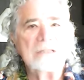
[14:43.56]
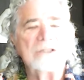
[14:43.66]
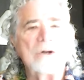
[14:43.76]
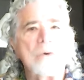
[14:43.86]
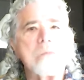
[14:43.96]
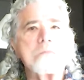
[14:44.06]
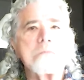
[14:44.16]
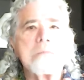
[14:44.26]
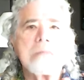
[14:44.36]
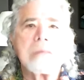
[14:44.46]
So,
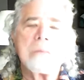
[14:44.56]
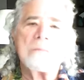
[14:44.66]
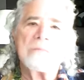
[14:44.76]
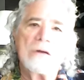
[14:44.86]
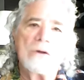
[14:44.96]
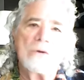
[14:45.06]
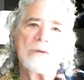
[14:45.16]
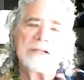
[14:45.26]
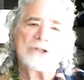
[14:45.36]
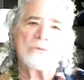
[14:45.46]

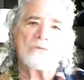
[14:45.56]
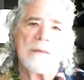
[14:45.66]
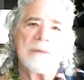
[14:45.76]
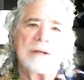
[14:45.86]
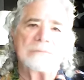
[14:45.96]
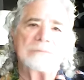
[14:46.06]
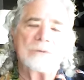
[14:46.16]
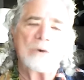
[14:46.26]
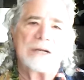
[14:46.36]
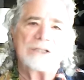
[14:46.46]
Rachel Remen,
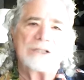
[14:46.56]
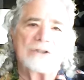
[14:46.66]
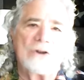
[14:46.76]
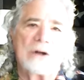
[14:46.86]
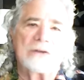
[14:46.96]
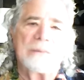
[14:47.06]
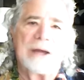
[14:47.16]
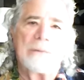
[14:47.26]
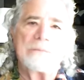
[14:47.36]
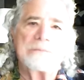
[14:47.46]
who I just talked
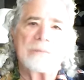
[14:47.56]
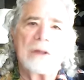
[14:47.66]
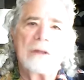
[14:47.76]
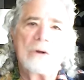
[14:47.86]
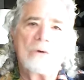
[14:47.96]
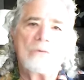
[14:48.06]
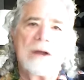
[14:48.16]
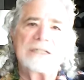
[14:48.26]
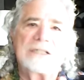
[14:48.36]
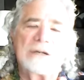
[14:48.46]
about,
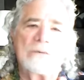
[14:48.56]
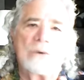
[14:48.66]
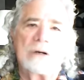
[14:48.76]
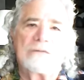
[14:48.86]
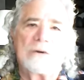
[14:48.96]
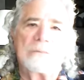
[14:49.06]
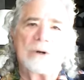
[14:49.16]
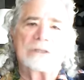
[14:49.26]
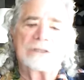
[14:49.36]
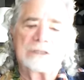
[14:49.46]
writes in one of her
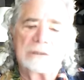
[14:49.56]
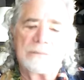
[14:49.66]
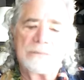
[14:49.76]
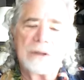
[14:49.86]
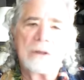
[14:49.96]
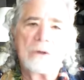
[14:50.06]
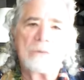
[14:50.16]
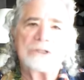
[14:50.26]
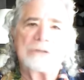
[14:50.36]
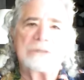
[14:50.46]
books
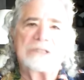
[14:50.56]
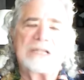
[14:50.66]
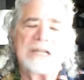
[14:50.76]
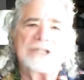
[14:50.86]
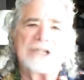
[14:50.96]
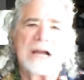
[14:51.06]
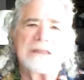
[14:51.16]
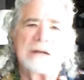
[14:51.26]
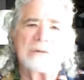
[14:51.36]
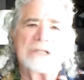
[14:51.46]
when she was teaching, I
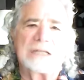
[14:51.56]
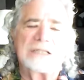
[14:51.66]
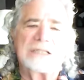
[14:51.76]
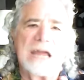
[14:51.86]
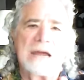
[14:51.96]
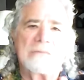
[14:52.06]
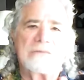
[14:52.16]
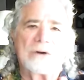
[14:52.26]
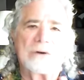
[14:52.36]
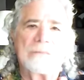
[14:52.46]
think it was at
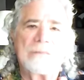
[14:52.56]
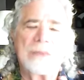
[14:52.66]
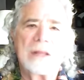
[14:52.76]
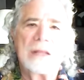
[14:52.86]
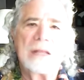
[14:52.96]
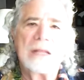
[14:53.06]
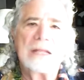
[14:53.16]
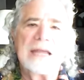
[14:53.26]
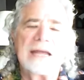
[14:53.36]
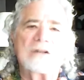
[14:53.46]
Stanford,
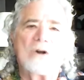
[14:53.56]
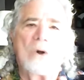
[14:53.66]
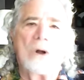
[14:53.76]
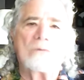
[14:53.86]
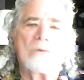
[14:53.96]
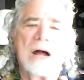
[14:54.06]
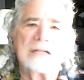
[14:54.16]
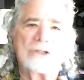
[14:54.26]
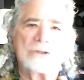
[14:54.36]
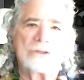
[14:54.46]
they had Carl
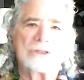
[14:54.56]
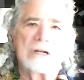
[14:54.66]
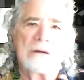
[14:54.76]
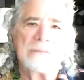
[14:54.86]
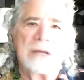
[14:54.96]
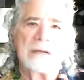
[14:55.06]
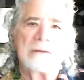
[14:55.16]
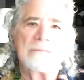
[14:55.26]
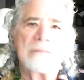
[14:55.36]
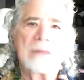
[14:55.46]
Rogers come in